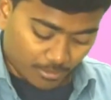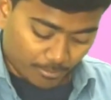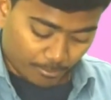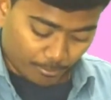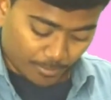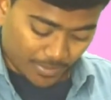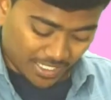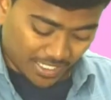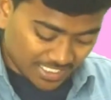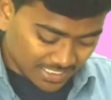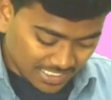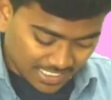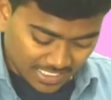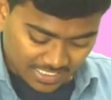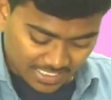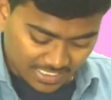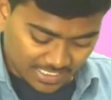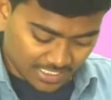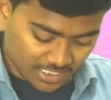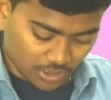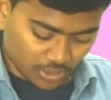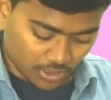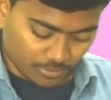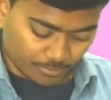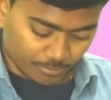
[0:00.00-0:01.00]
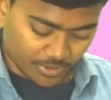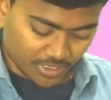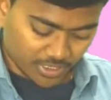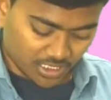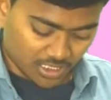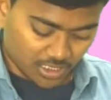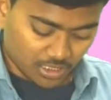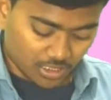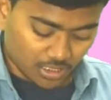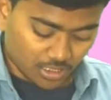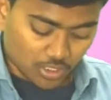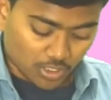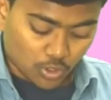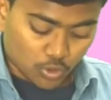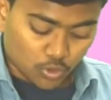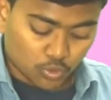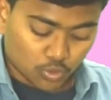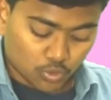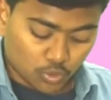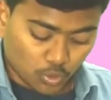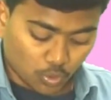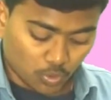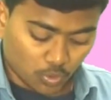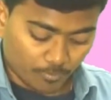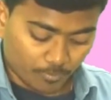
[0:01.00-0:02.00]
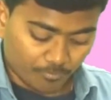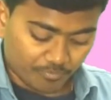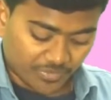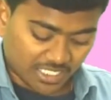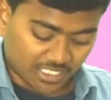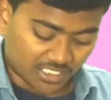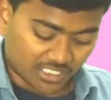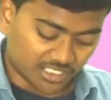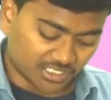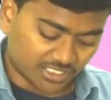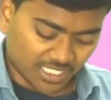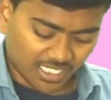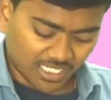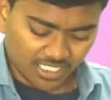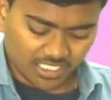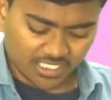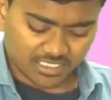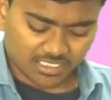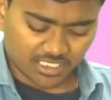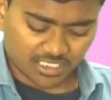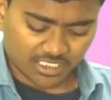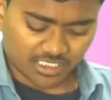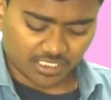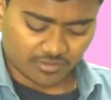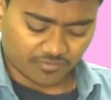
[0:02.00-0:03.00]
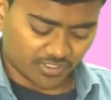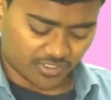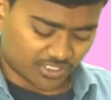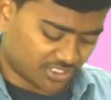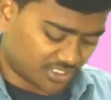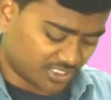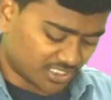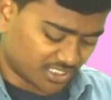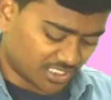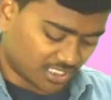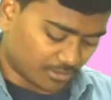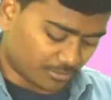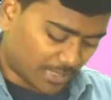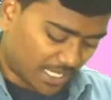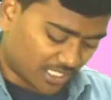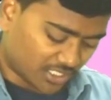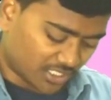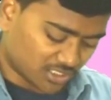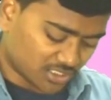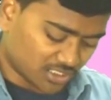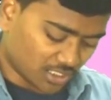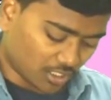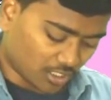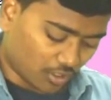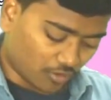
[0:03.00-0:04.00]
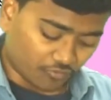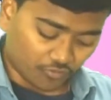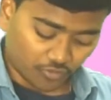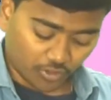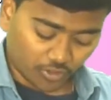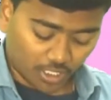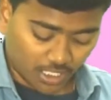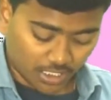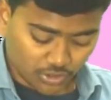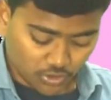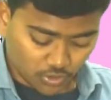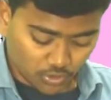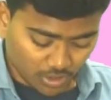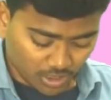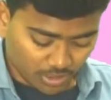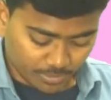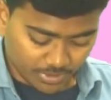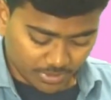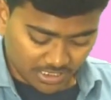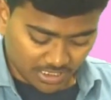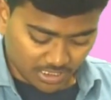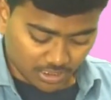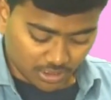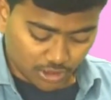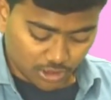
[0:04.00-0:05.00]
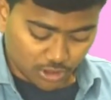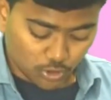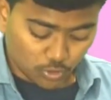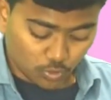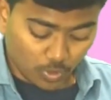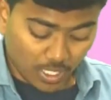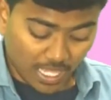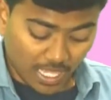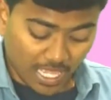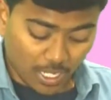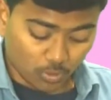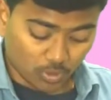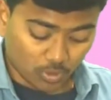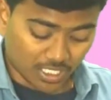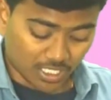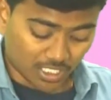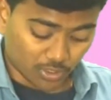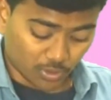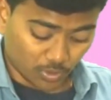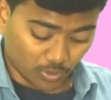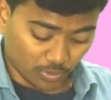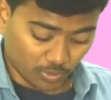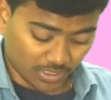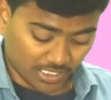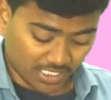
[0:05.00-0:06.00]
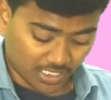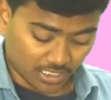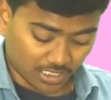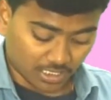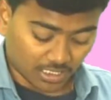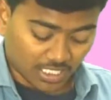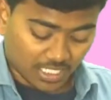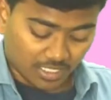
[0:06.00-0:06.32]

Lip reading: Manidhari and company, through detailed discussion with senior manager of Rajul Limited, you have concluded